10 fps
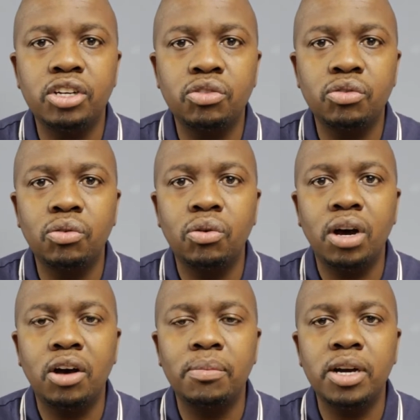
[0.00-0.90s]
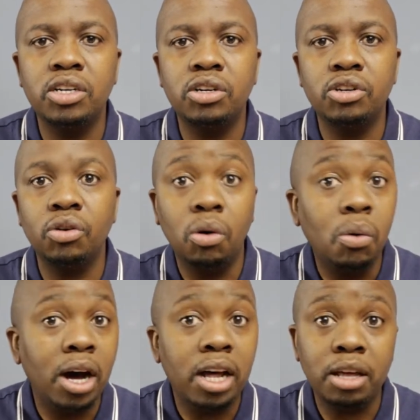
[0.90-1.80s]
to how much you owe
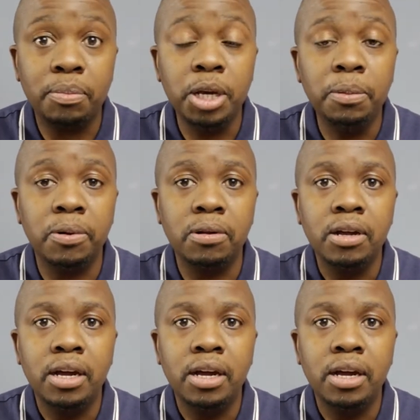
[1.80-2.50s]
other people.